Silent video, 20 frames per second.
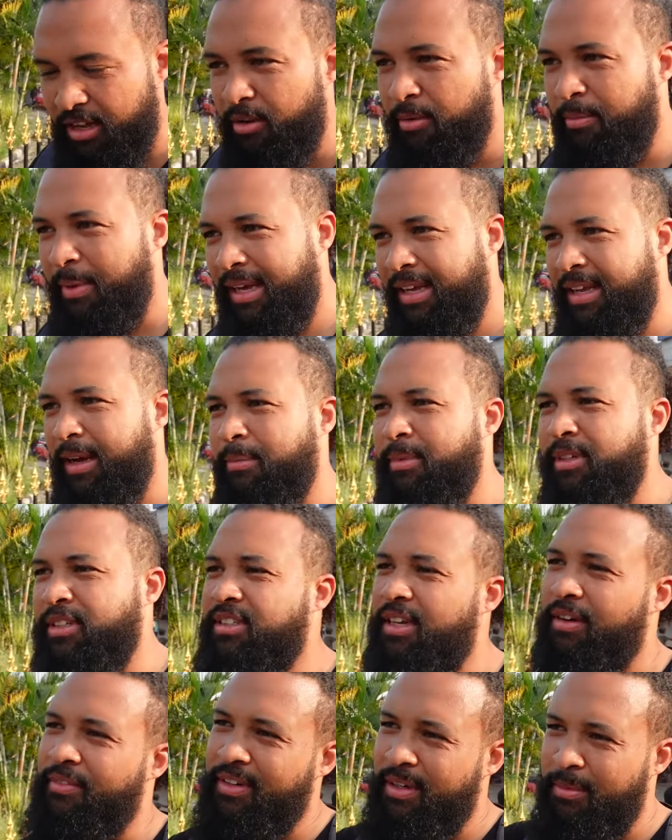We'll make up the
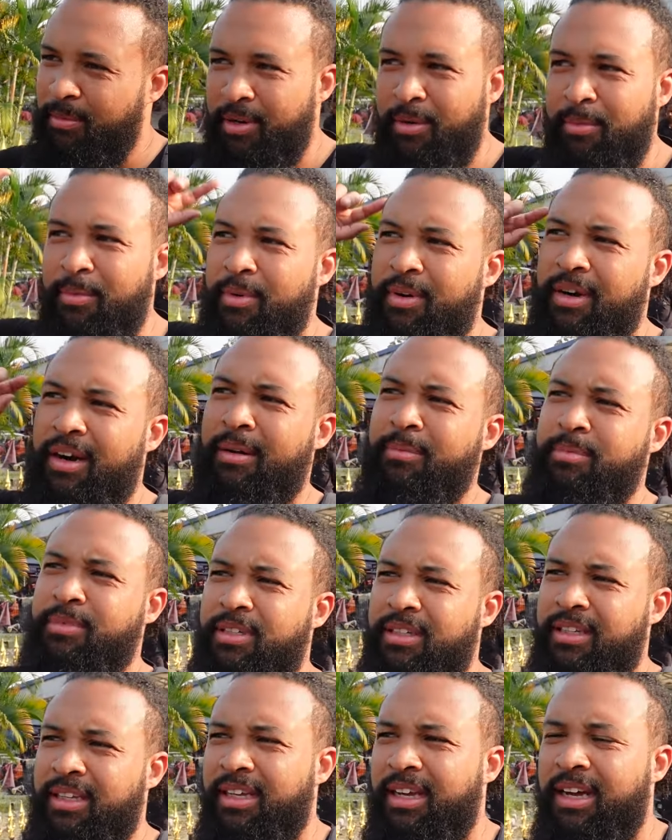seven and then we're up
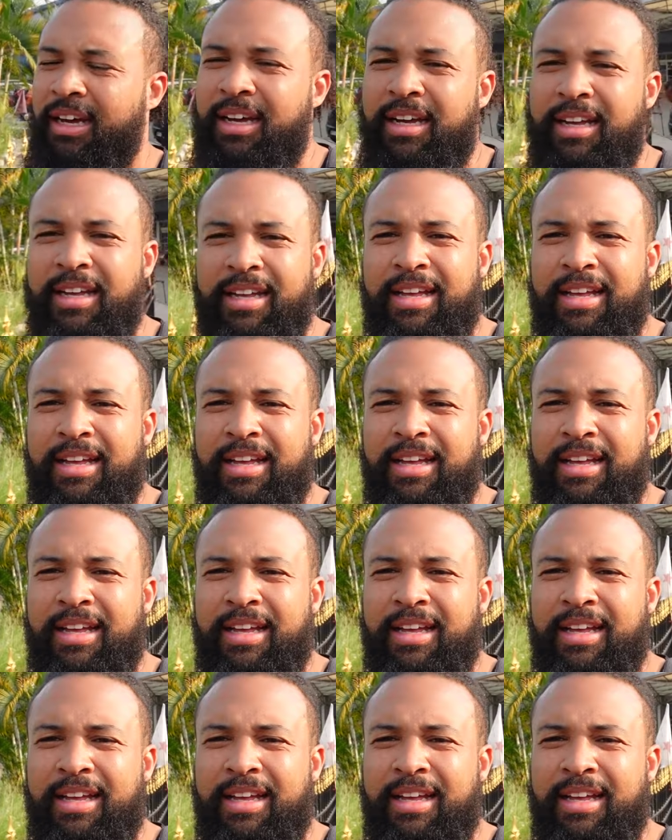to the